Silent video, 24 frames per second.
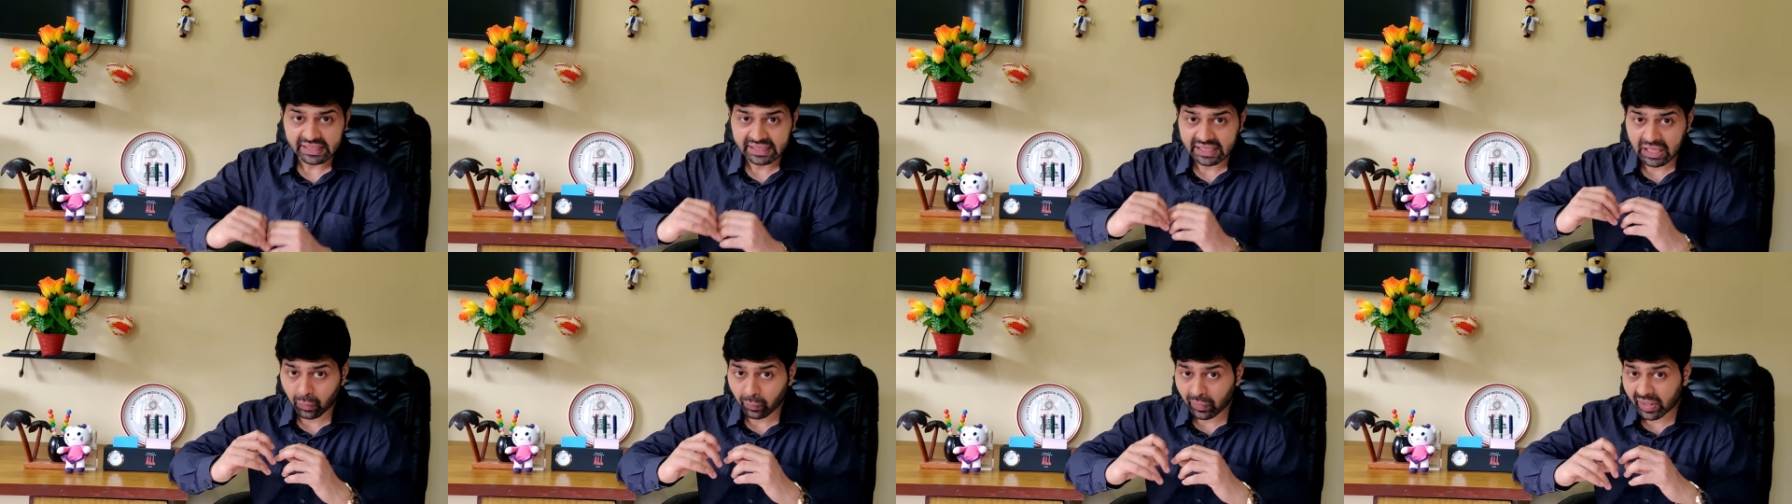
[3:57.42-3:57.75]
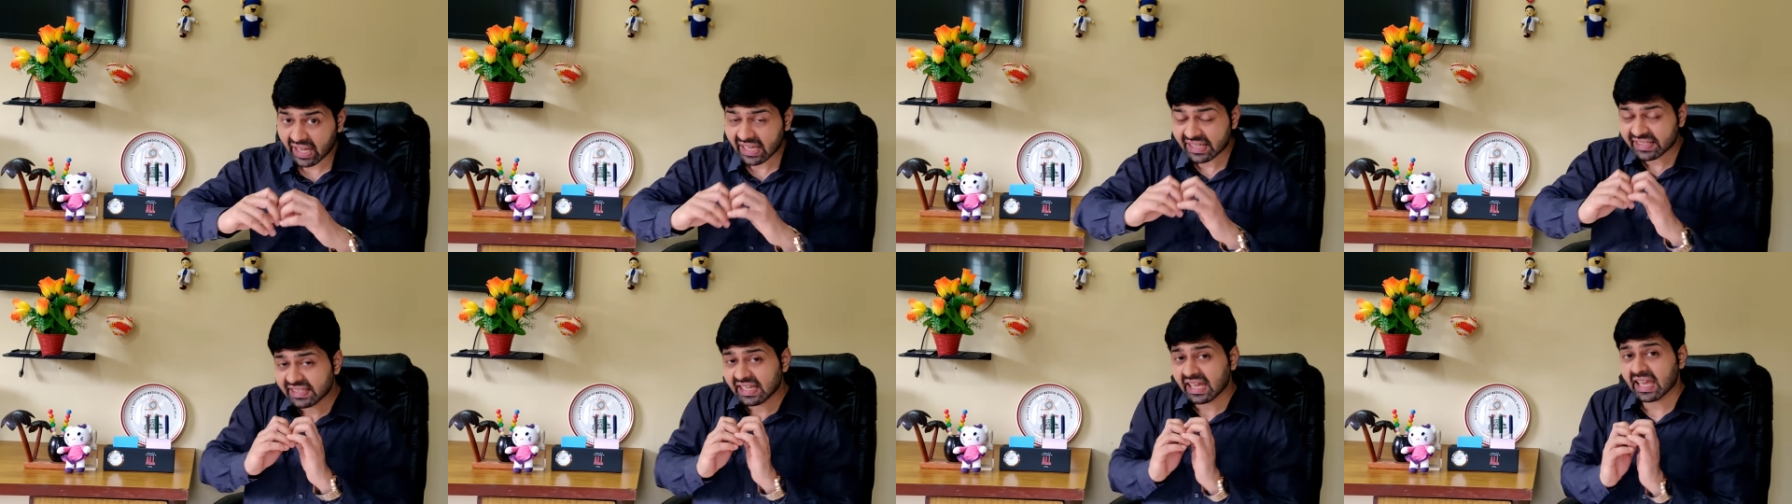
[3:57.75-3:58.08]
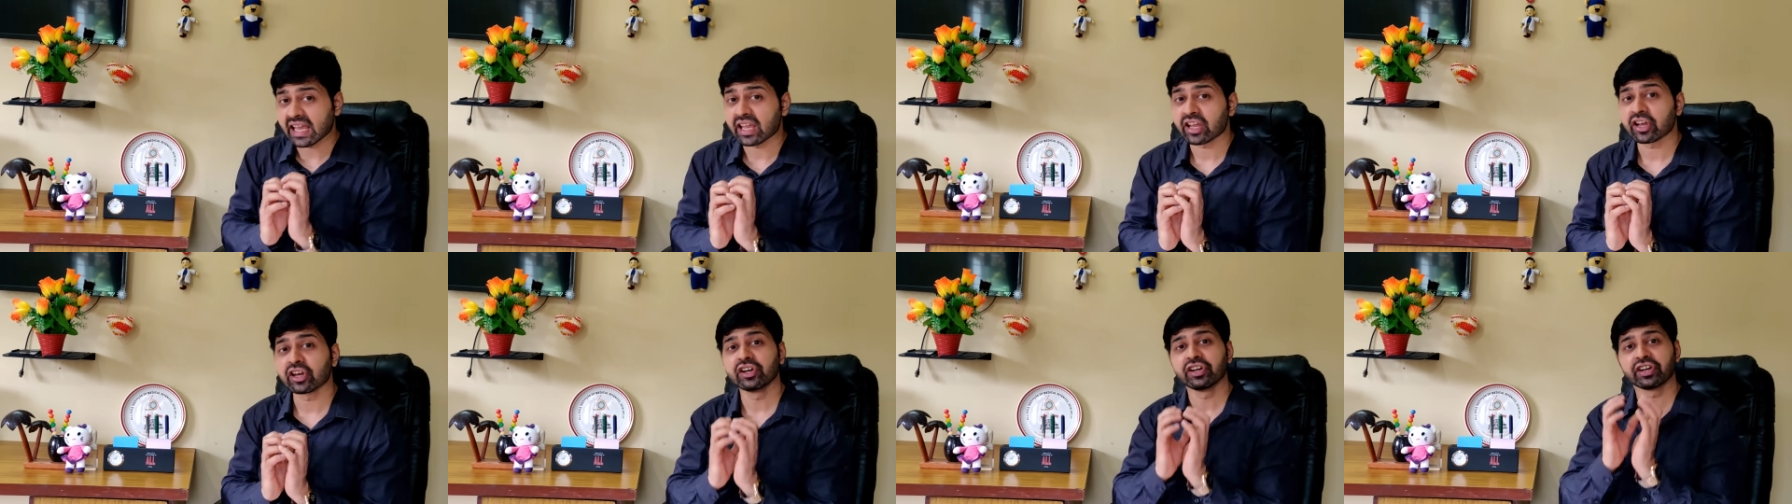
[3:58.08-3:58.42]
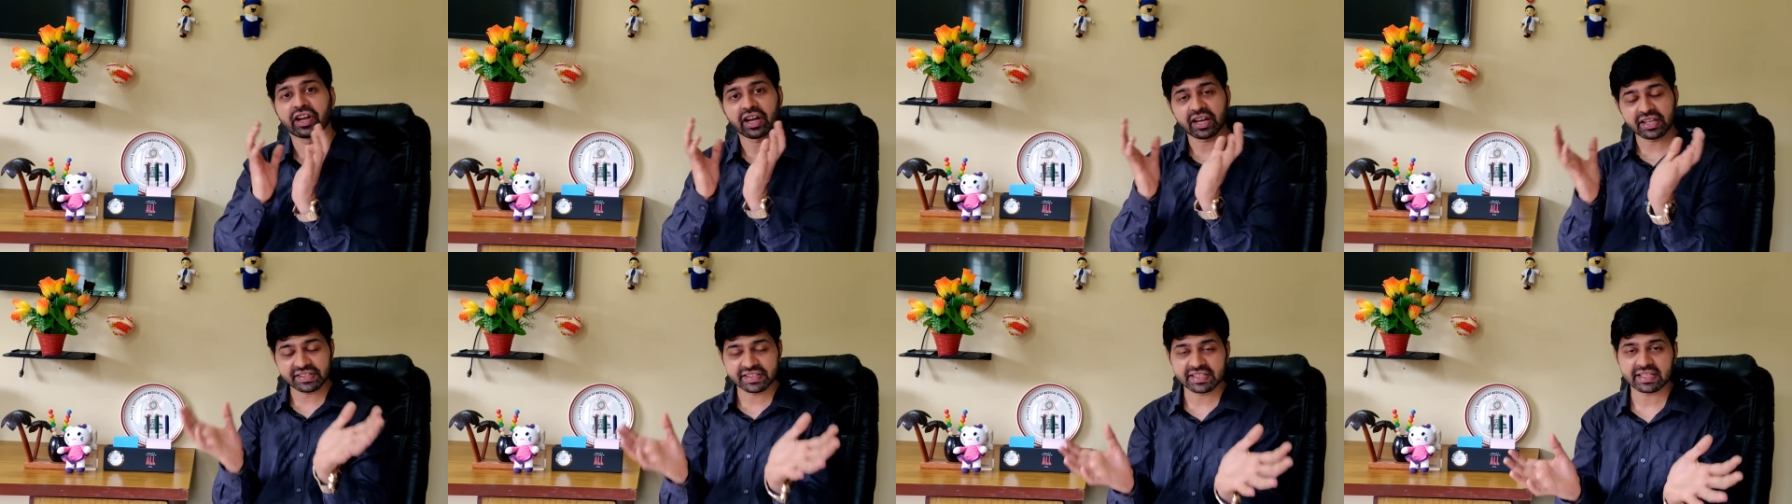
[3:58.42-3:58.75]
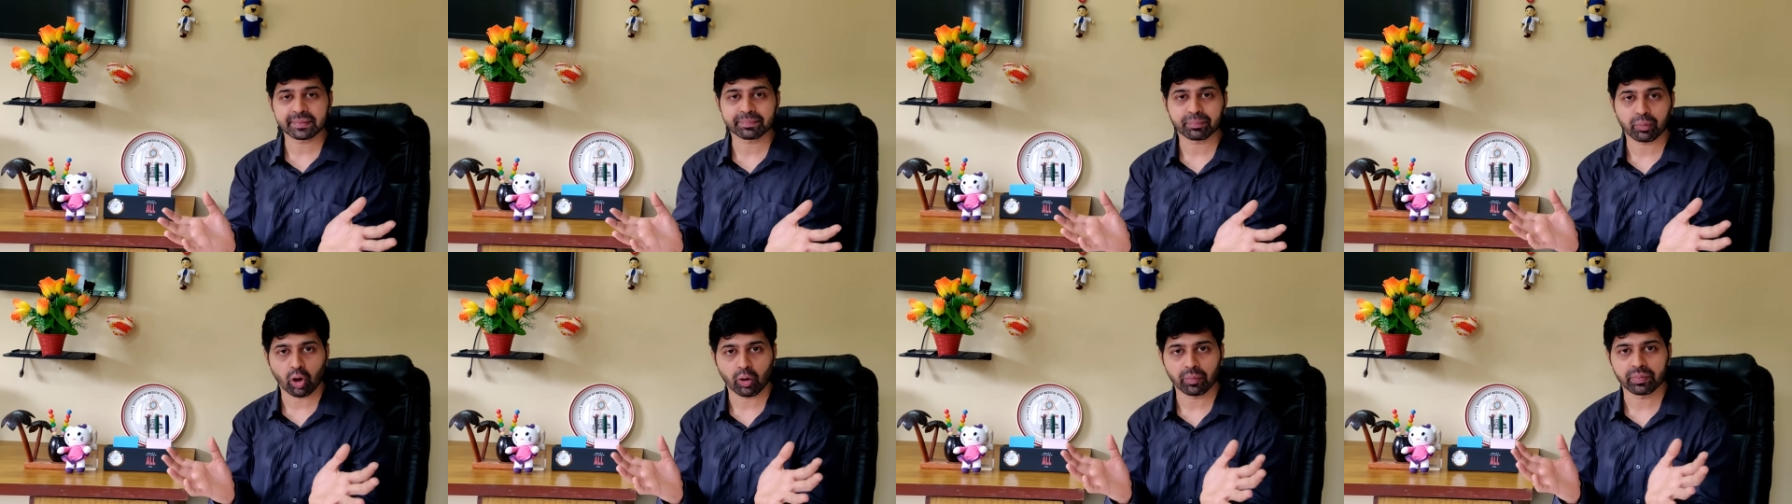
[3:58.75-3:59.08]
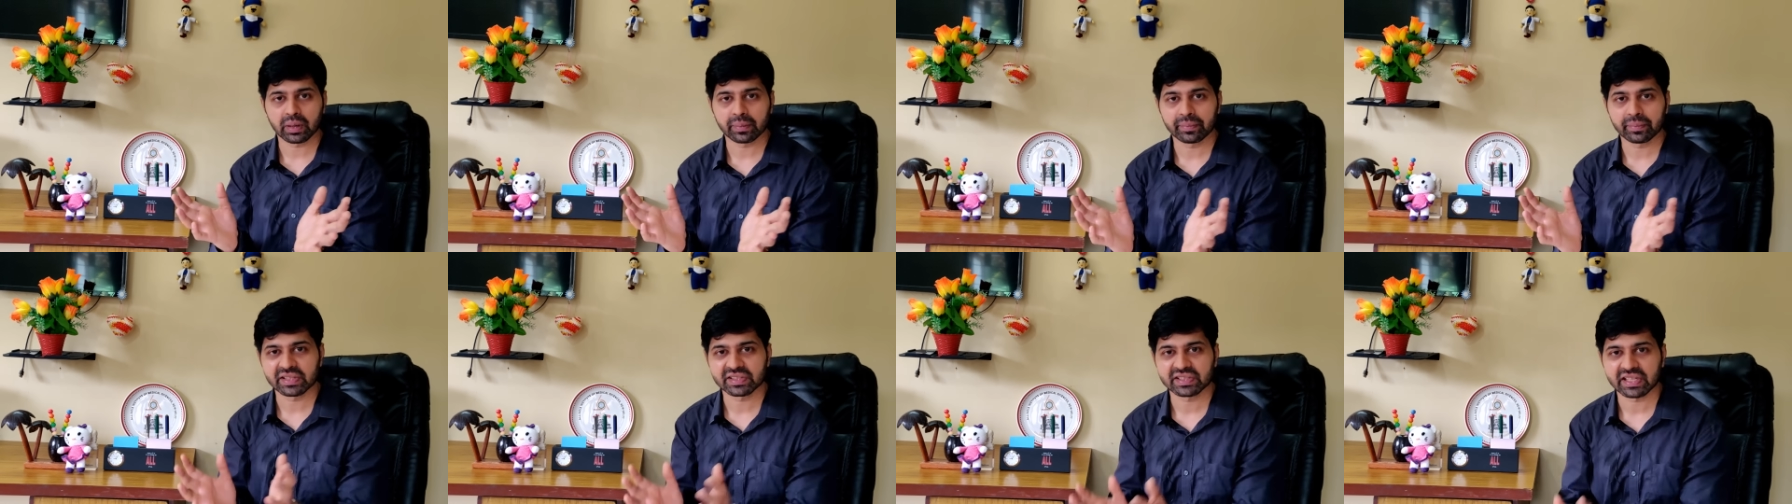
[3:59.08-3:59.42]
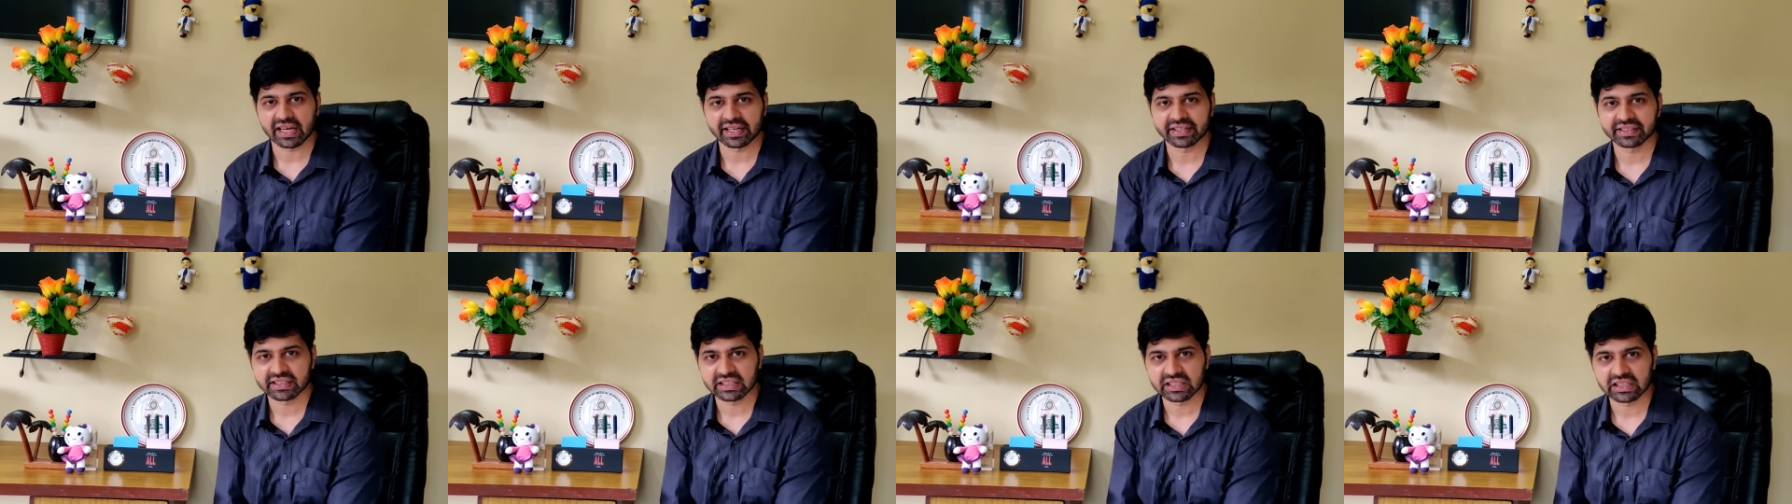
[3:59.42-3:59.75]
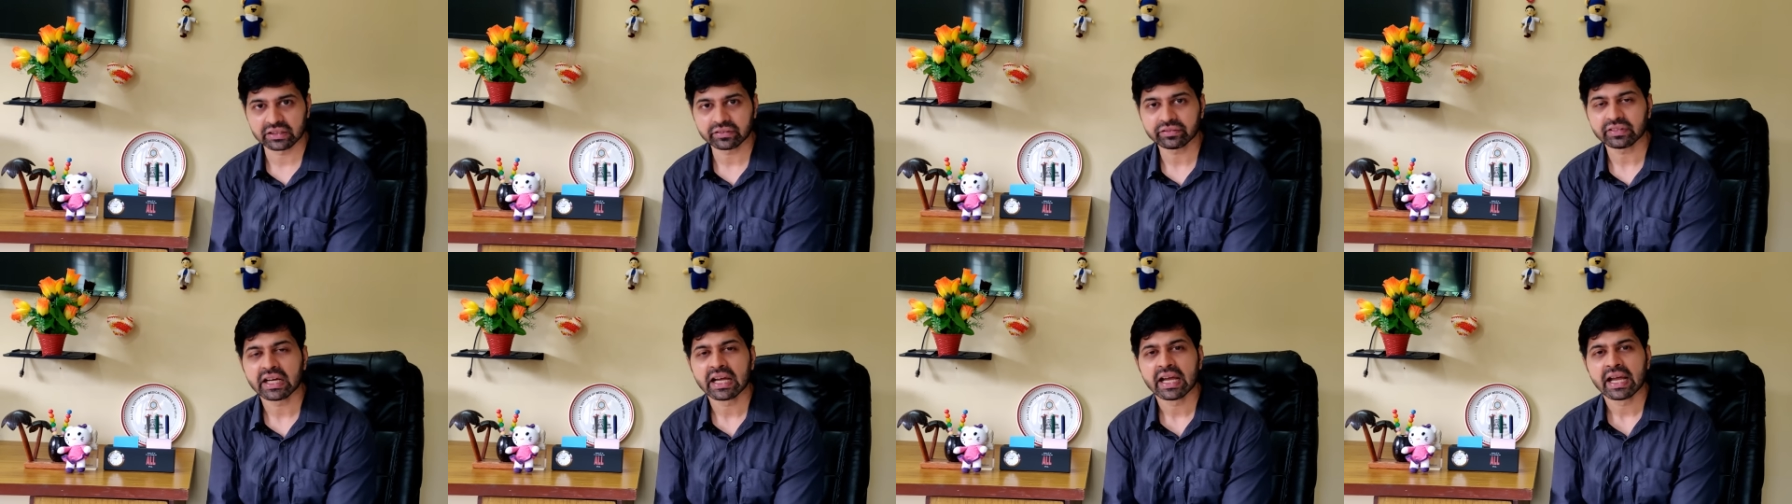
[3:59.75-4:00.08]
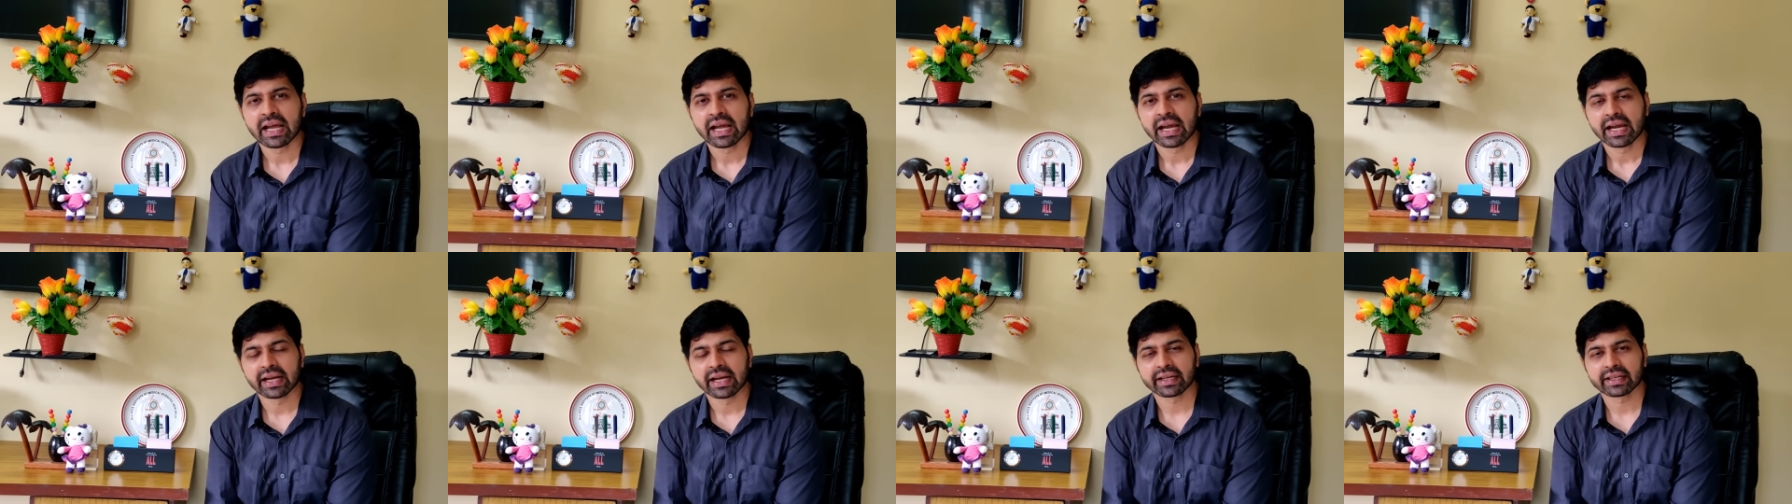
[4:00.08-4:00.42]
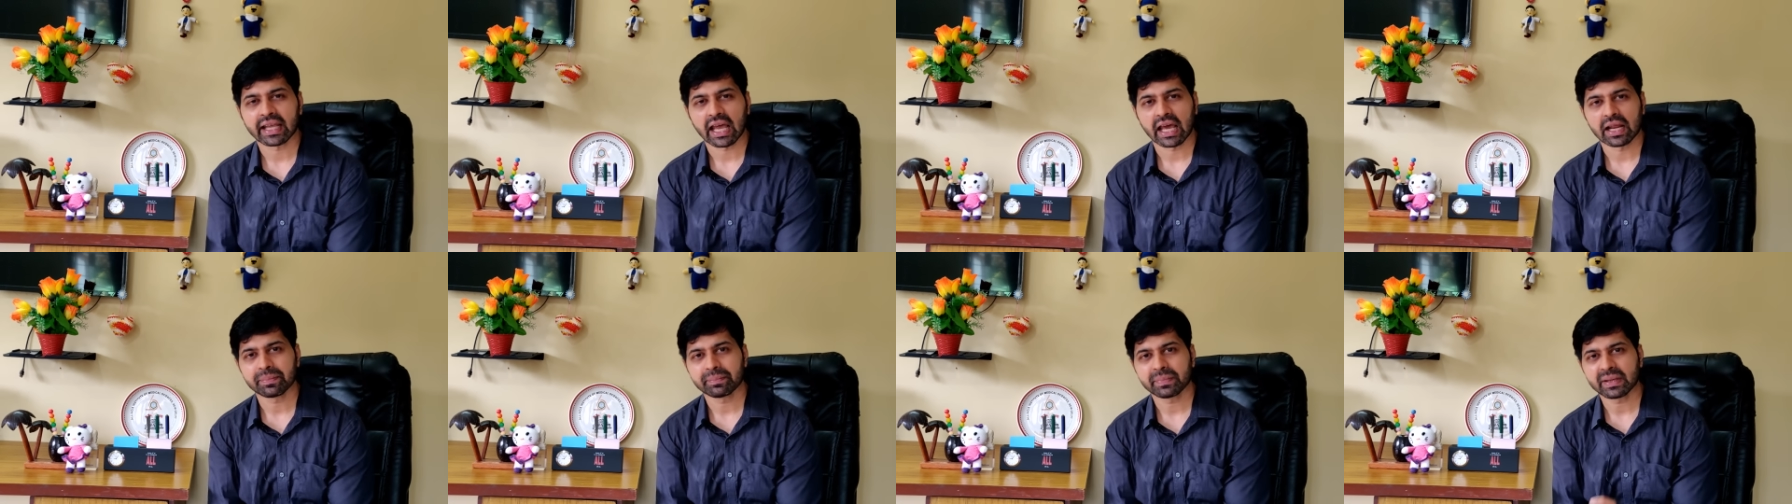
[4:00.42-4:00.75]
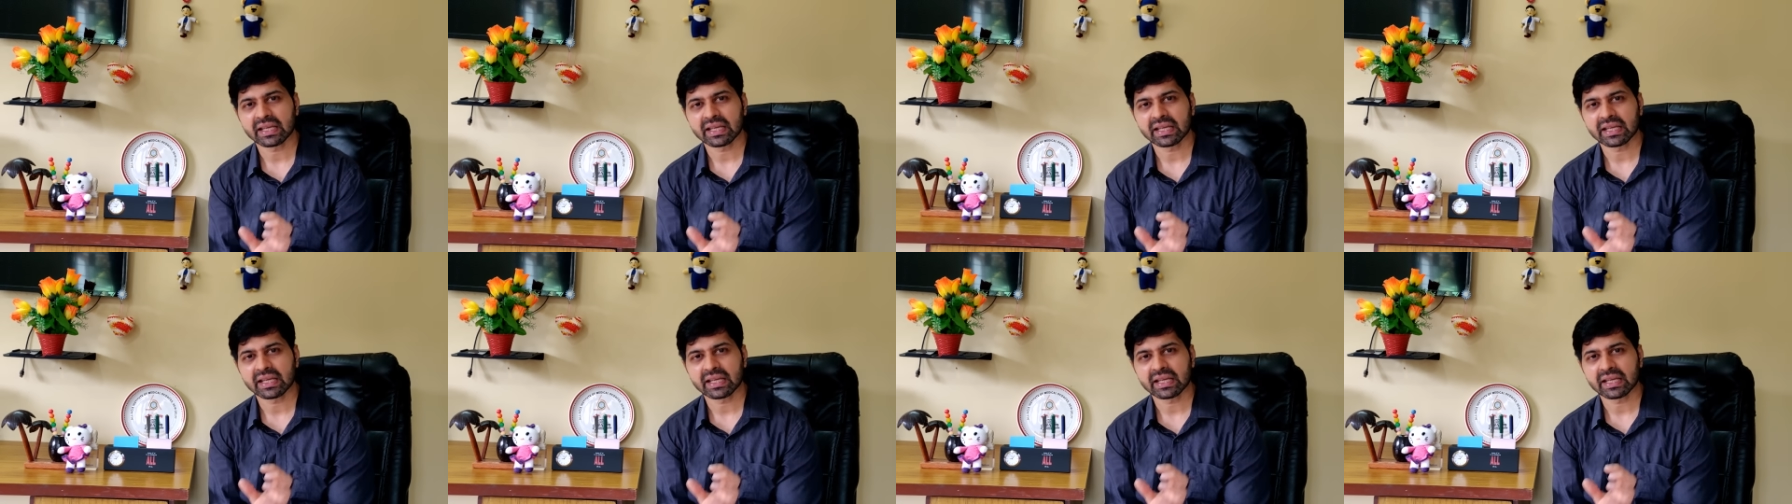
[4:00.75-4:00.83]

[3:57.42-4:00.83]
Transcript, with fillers: Now, when I say intrinsic problem inside the nerve, it can